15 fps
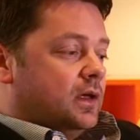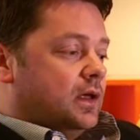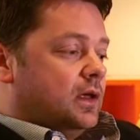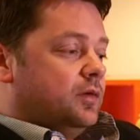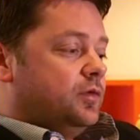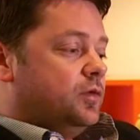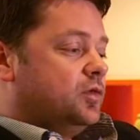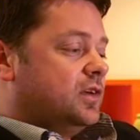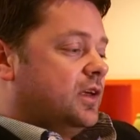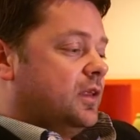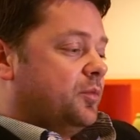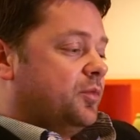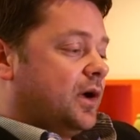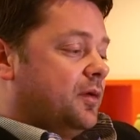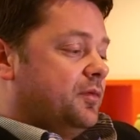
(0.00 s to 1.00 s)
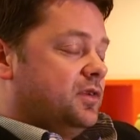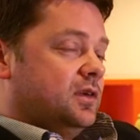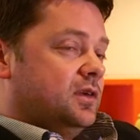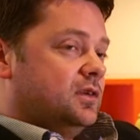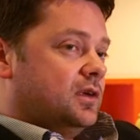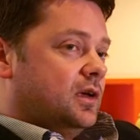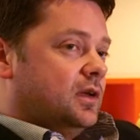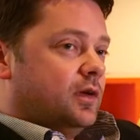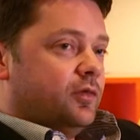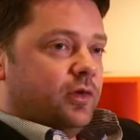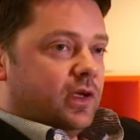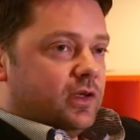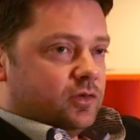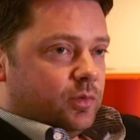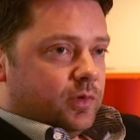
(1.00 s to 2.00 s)
If you say that privacy is dead,
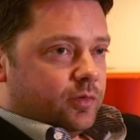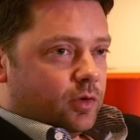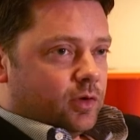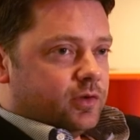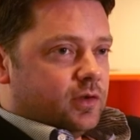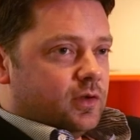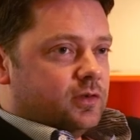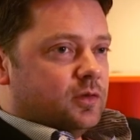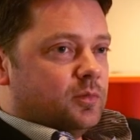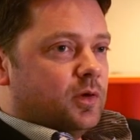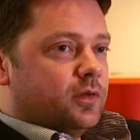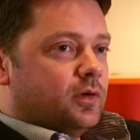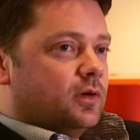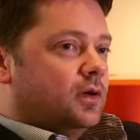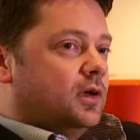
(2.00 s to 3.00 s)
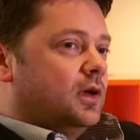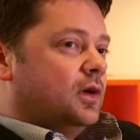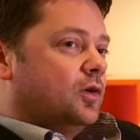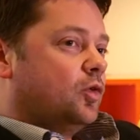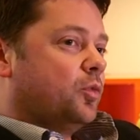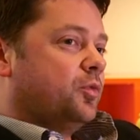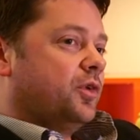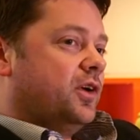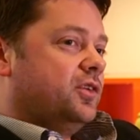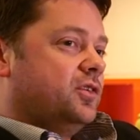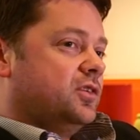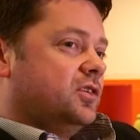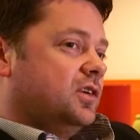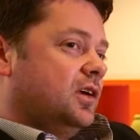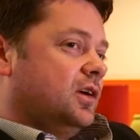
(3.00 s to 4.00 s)
as we've heard some other
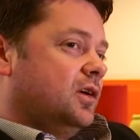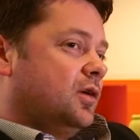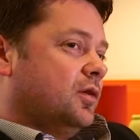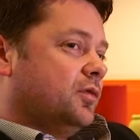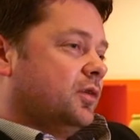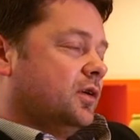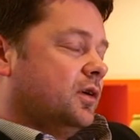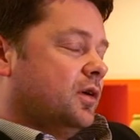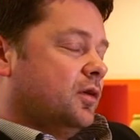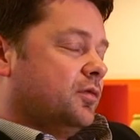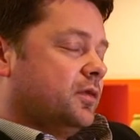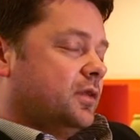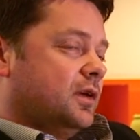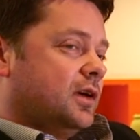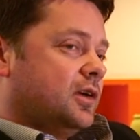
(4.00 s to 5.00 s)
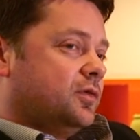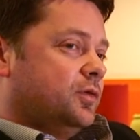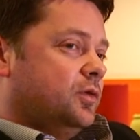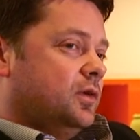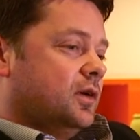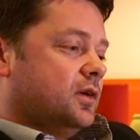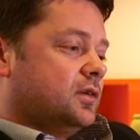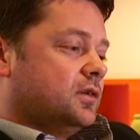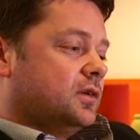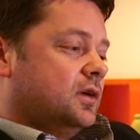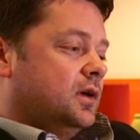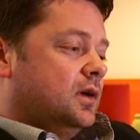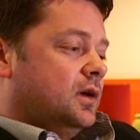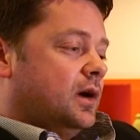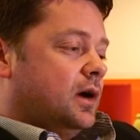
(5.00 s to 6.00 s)
corporations say over the last few years,
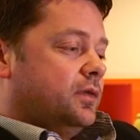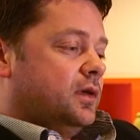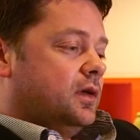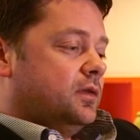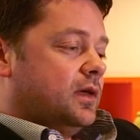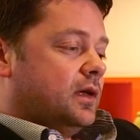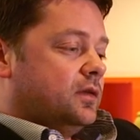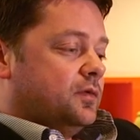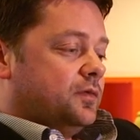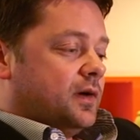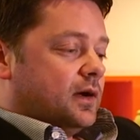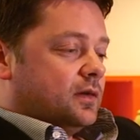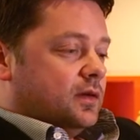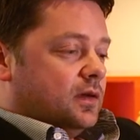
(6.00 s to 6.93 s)
I think that the fact